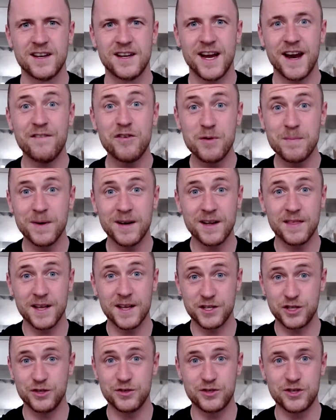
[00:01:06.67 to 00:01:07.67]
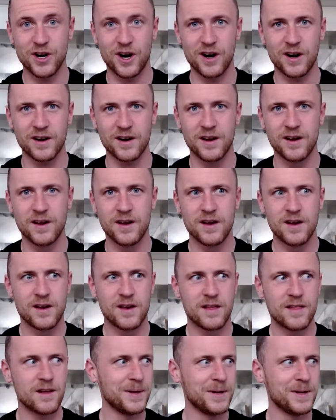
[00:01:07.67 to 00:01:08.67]
Every minute that you talk,
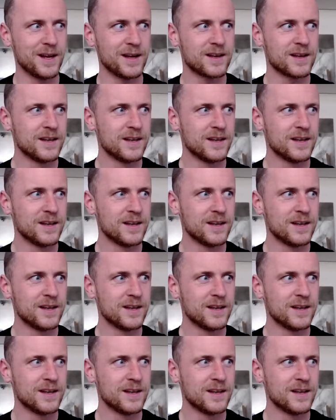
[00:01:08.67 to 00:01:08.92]
they'll be like,